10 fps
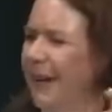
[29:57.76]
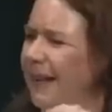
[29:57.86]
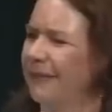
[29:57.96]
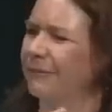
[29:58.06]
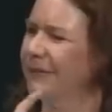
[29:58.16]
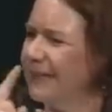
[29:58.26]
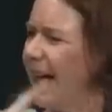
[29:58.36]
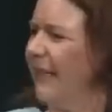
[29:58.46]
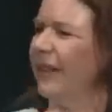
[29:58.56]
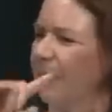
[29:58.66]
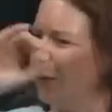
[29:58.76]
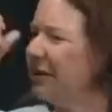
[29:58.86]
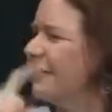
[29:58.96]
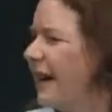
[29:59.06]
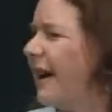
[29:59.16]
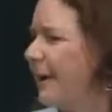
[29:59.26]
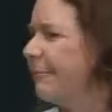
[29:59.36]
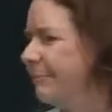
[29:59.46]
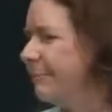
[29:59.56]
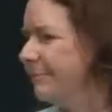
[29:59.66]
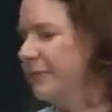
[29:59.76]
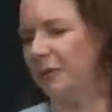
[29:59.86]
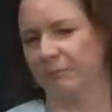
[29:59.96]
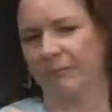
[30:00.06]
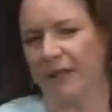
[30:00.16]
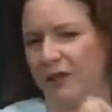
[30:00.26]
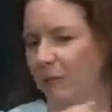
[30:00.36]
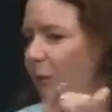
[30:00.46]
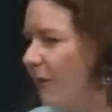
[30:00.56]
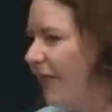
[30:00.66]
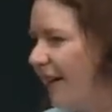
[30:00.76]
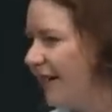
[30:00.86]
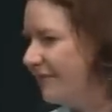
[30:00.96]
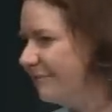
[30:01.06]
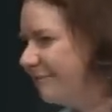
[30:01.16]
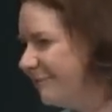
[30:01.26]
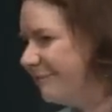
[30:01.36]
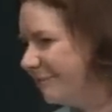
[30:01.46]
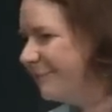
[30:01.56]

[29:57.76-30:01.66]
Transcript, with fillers: and I didn't know about Zinser as a selection. I thought it was time, and I was